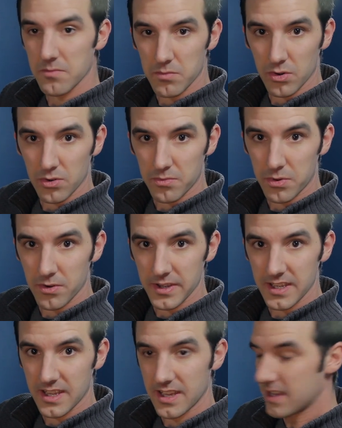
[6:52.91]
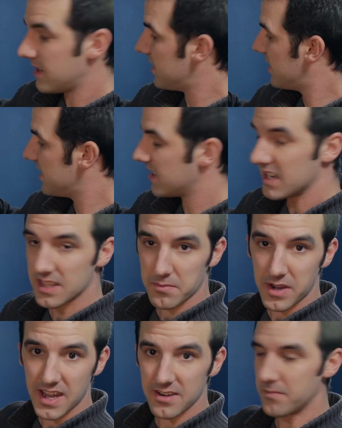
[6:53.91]
bolt point at the
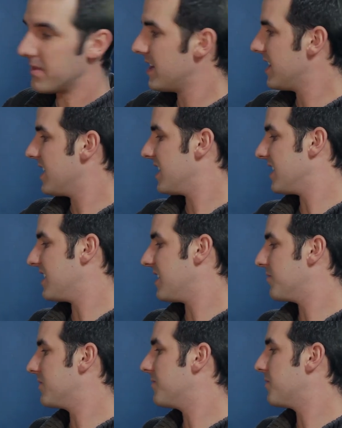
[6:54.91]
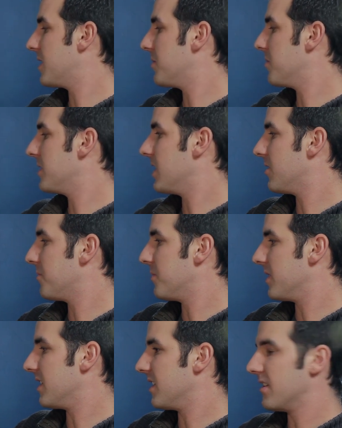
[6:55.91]
bottom. And that would probably
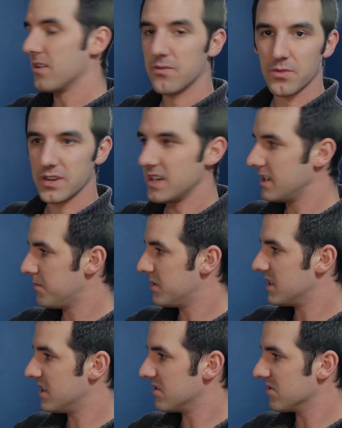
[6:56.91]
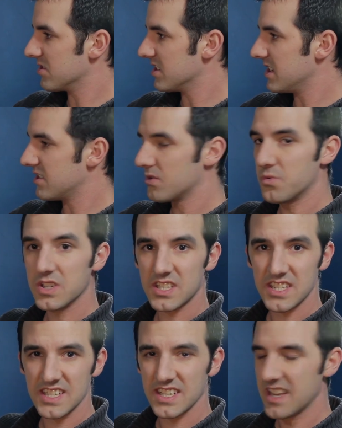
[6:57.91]
help avoid any potential slight
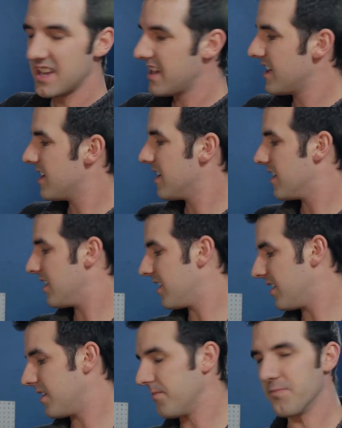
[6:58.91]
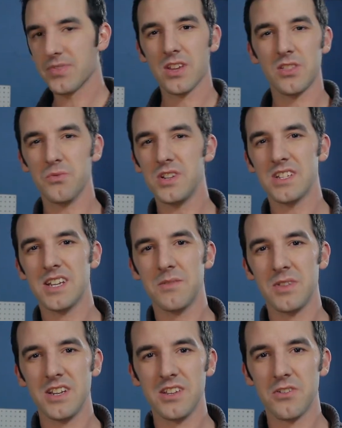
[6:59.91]
twisting. The reason
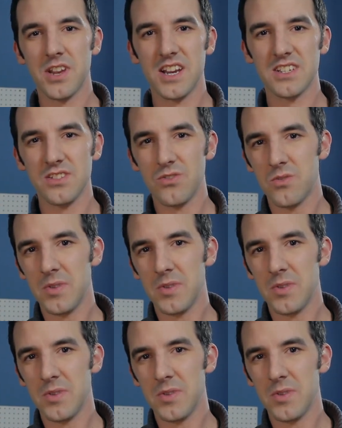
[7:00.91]
I'm letting you guys know